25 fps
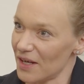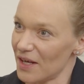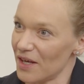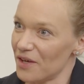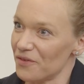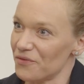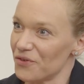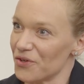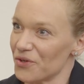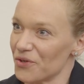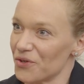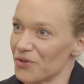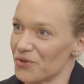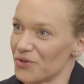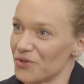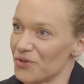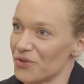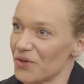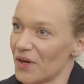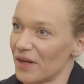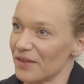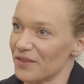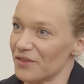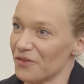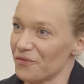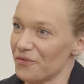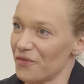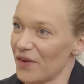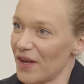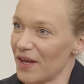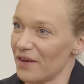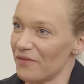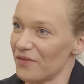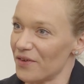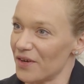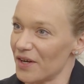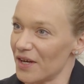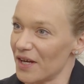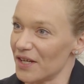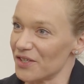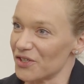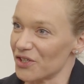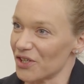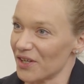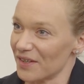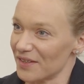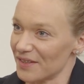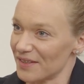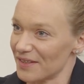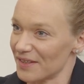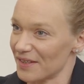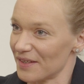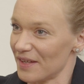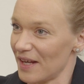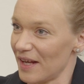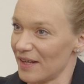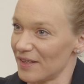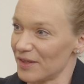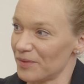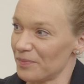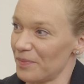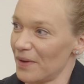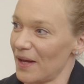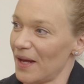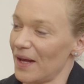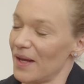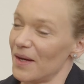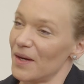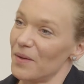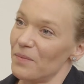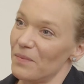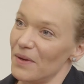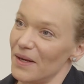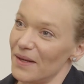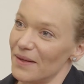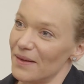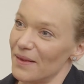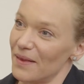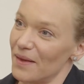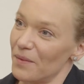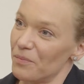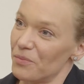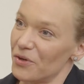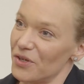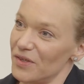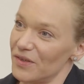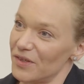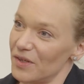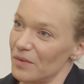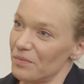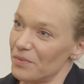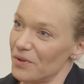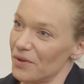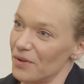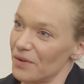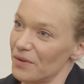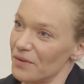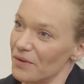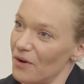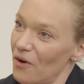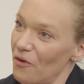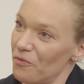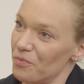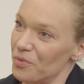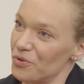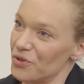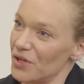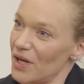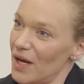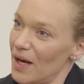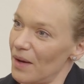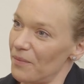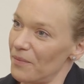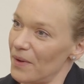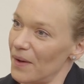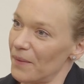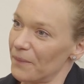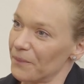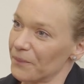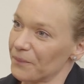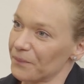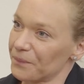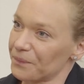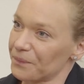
If you could do us a favor and just explain a bit the principle of PUDAMA.